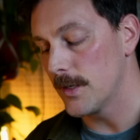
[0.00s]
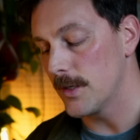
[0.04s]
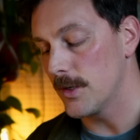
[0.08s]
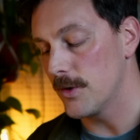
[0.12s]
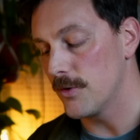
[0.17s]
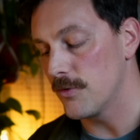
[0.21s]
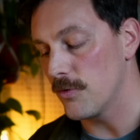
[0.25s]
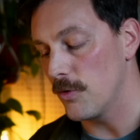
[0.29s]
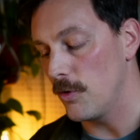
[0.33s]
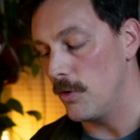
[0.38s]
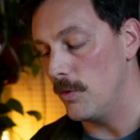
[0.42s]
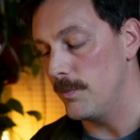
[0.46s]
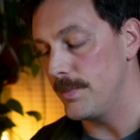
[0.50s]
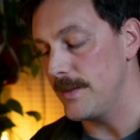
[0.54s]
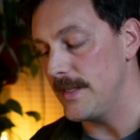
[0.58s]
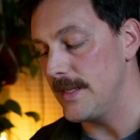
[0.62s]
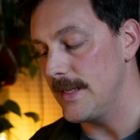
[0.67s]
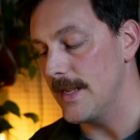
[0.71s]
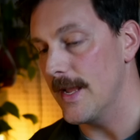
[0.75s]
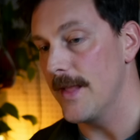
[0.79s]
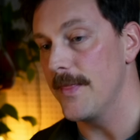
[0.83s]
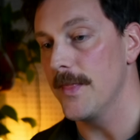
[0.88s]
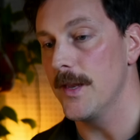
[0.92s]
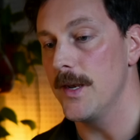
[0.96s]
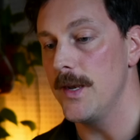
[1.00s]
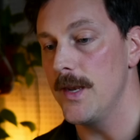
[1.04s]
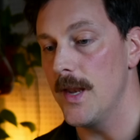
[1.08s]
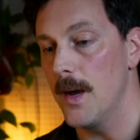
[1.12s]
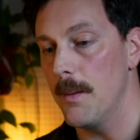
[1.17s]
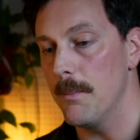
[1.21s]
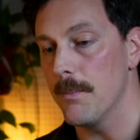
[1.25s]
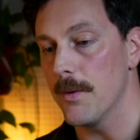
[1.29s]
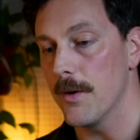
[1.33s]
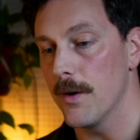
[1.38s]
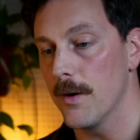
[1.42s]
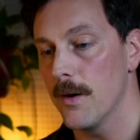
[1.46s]
Control B and the
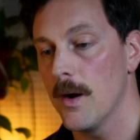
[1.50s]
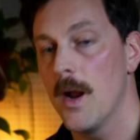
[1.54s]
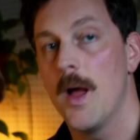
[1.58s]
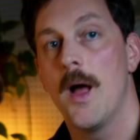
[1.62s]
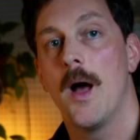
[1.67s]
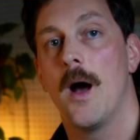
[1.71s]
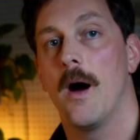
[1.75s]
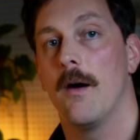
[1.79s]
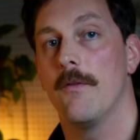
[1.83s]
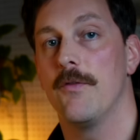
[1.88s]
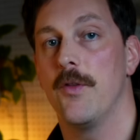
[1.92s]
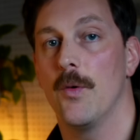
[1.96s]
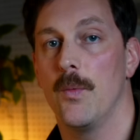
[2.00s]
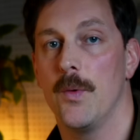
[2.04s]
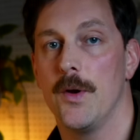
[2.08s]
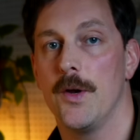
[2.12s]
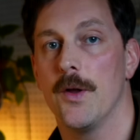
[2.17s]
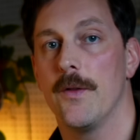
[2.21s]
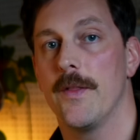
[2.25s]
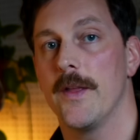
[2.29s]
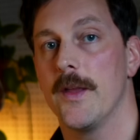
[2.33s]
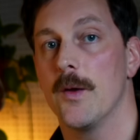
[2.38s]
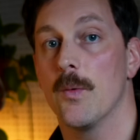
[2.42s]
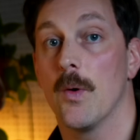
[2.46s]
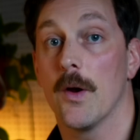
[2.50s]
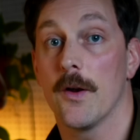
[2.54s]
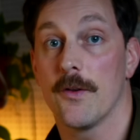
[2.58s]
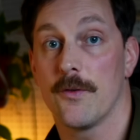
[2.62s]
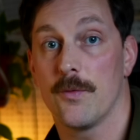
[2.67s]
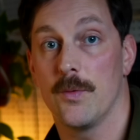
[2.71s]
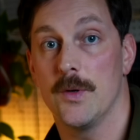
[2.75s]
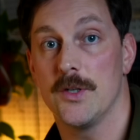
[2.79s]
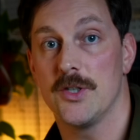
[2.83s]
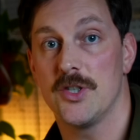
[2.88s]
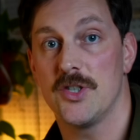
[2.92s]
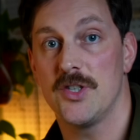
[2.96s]
number of the window that you want to
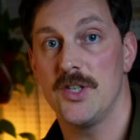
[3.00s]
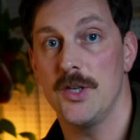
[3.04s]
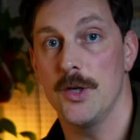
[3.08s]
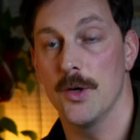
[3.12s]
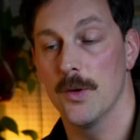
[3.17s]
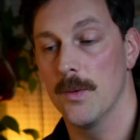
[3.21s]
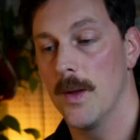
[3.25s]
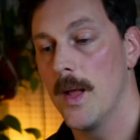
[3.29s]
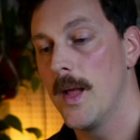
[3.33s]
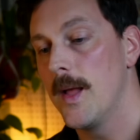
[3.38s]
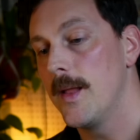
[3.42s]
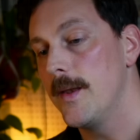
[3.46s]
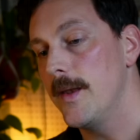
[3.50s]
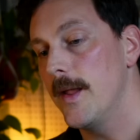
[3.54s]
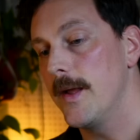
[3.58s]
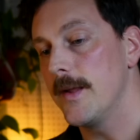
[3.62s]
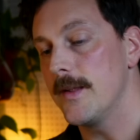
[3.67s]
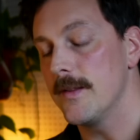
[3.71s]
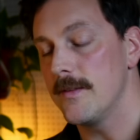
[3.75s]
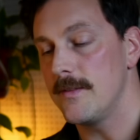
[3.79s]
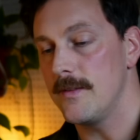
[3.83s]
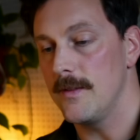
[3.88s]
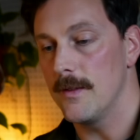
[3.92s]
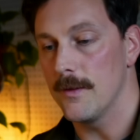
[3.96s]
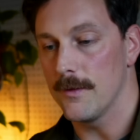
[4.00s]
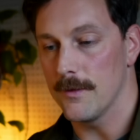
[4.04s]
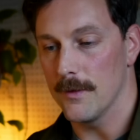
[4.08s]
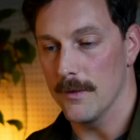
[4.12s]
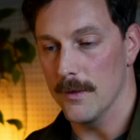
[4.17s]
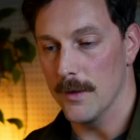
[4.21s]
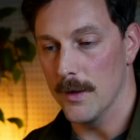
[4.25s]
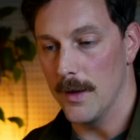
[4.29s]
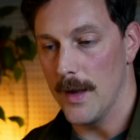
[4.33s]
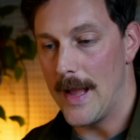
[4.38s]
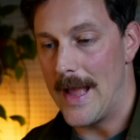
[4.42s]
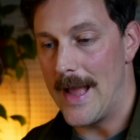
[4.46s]
switch to. Now you can see there's a
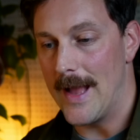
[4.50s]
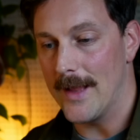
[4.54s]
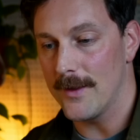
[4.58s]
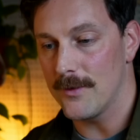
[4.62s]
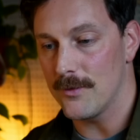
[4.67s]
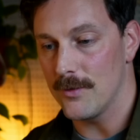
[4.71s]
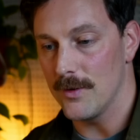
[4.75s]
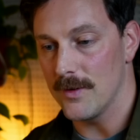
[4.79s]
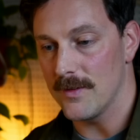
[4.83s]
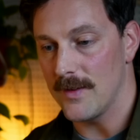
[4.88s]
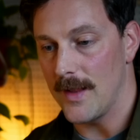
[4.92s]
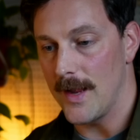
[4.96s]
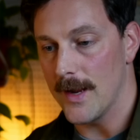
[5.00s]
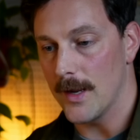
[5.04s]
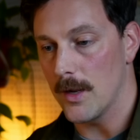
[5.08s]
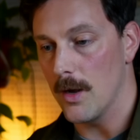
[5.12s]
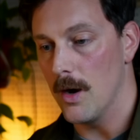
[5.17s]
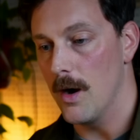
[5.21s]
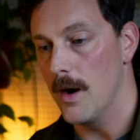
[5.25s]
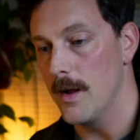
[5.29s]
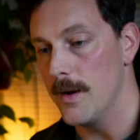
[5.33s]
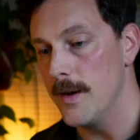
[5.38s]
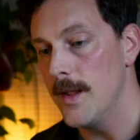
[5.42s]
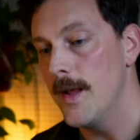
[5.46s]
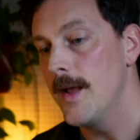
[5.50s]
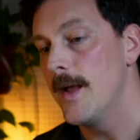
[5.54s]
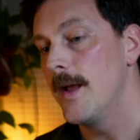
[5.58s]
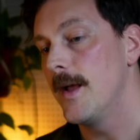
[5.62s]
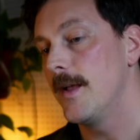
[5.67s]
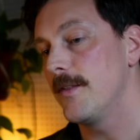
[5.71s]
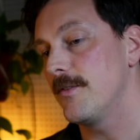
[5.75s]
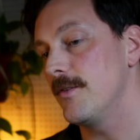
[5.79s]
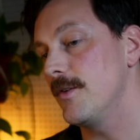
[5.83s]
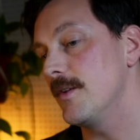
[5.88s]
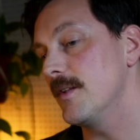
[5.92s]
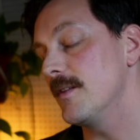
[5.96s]
little asterisk icon,
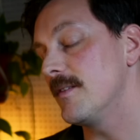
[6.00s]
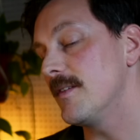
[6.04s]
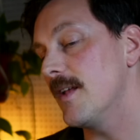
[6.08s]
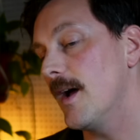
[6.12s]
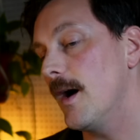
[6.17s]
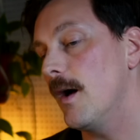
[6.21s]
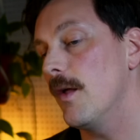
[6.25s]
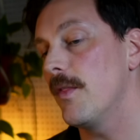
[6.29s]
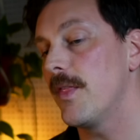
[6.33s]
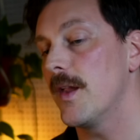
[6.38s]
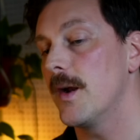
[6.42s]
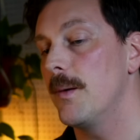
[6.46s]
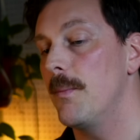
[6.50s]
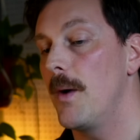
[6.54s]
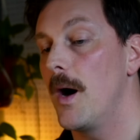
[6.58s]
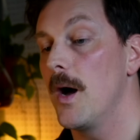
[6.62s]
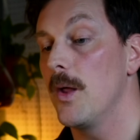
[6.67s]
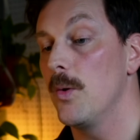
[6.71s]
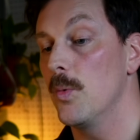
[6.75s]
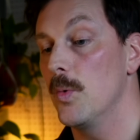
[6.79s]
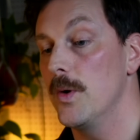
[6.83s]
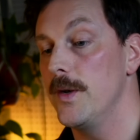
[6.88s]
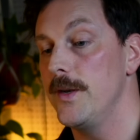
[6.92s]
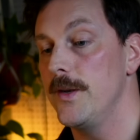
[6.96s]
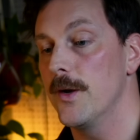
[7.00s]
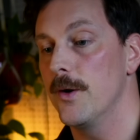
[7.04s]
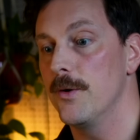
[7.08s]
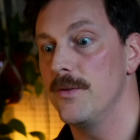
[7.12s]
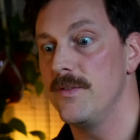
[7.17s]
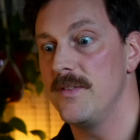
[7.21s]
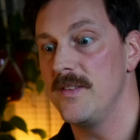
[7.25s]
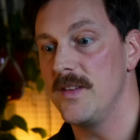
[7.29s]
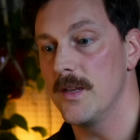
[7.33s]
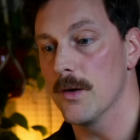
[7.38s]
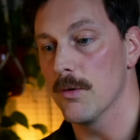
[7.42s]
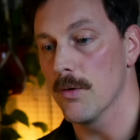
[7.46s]
so you can tell that I'm on window
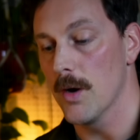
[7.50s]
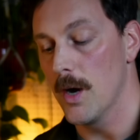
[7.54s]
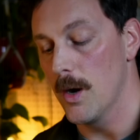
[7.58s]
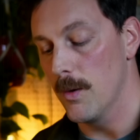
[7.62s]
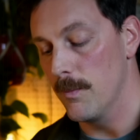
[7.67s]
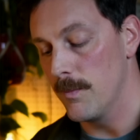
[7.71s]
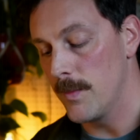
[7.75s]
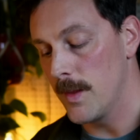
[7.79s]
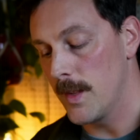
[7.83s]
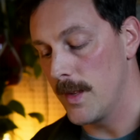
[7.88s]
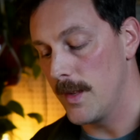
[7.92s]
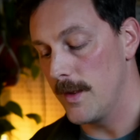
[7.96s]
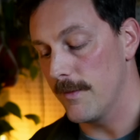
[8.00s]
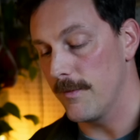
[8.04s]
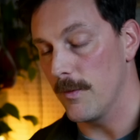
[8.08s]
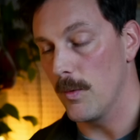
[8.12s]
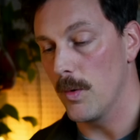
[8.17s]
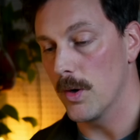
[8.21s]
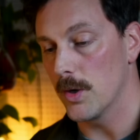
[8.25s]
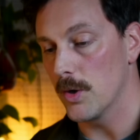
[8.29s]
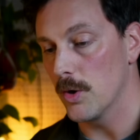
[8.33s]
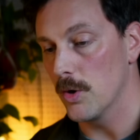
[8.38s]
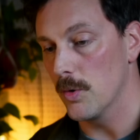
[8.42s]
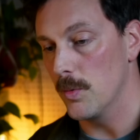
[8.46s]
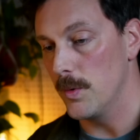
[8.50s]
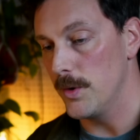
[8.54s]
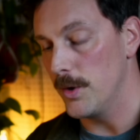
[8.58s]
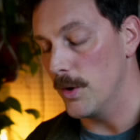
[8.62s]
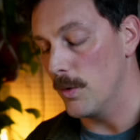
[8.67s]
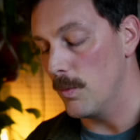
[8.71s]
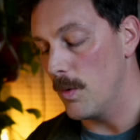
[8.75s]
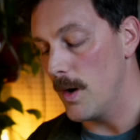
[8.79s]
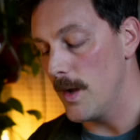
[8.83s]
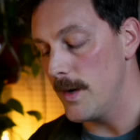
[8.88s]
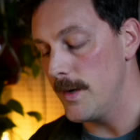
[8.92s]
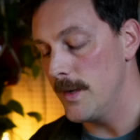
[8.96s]
zero. If I want to go to window
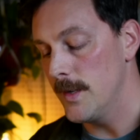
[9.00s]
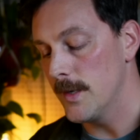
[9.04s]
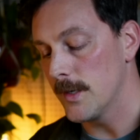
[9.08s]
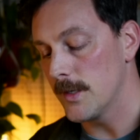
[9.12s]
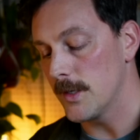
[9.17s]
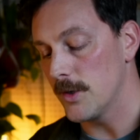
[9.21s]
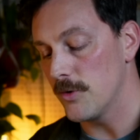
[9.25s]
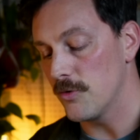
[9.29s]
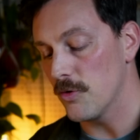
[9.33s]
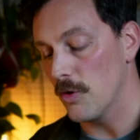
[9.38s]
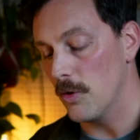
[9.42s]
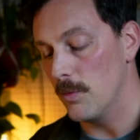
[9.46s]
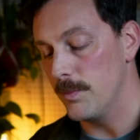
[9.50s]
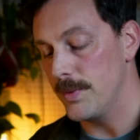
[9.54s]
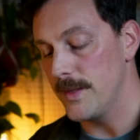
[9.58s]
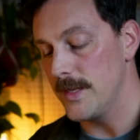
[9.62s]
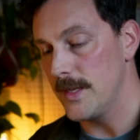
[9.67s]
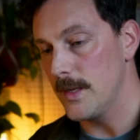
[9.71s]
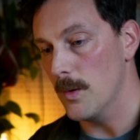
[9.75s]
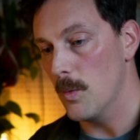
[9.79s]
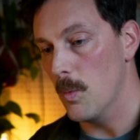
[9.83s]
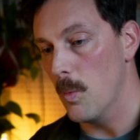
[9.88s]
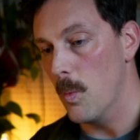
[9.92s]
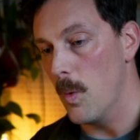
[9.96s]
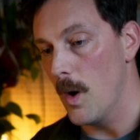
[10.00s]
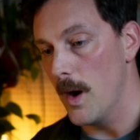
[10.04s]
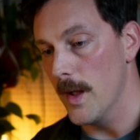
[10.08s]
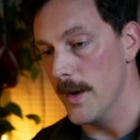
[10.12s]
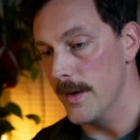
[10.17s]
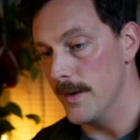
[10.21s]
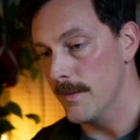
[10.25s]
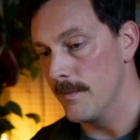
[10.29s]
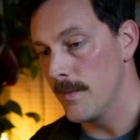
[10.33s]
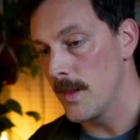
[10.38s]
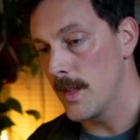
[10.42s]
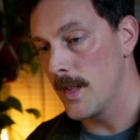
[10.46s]
one, Control B
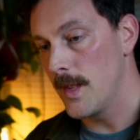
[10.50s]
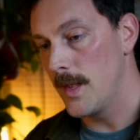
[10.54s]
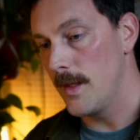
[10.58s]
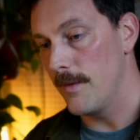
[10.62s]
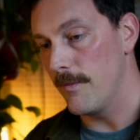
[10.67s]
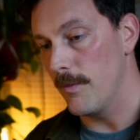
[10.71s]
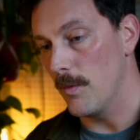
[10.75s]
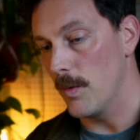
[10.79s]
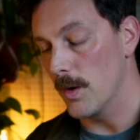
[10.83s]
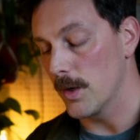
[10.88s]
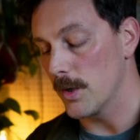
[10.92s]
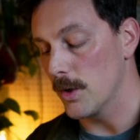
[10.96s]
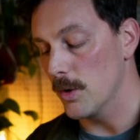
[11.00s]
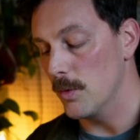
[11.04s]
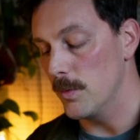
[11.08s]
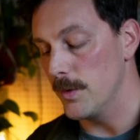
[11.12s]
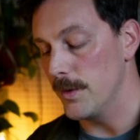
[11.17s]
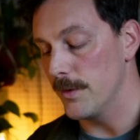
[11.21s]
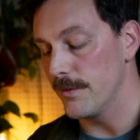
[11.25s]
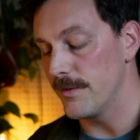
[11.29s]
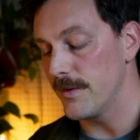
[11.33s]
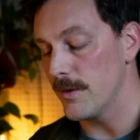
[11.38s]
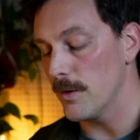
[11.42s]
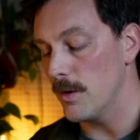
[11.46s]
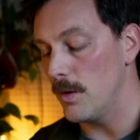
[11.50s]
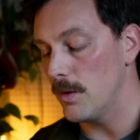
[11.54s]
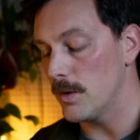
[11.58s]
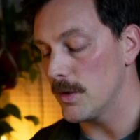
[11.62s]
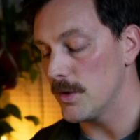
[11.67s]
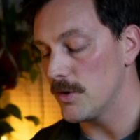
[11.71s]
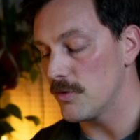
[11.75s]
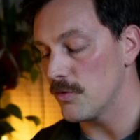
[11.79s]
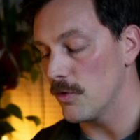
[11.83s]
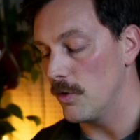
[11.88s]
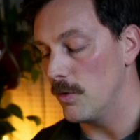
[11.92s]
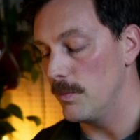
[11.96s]
one. If I want to go to window zero,
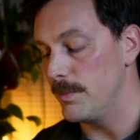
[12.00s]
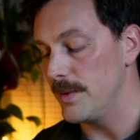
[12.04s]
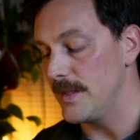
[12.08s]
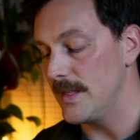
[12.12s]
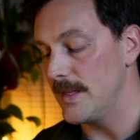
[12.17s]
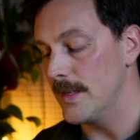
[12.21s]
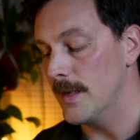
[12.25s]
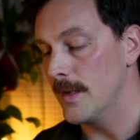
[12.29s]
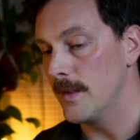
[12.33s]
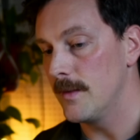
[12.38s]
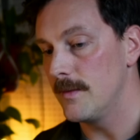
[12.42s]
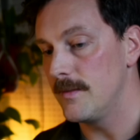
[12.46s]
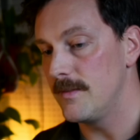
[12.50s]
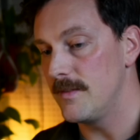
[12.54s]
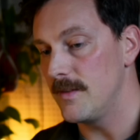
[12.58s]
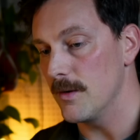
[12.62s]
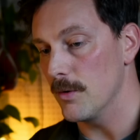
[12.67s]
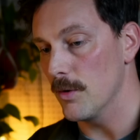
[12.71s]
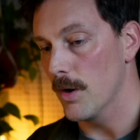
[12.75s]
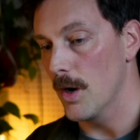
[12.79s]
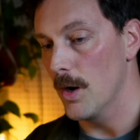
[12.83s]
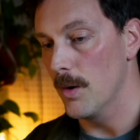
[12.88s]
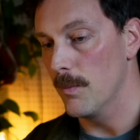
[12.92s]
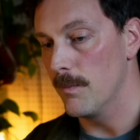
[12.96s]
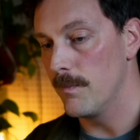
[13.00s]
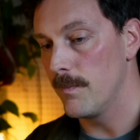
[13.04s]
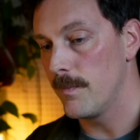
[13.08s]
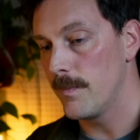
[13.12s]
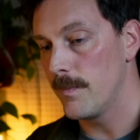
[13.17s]
Control B zero.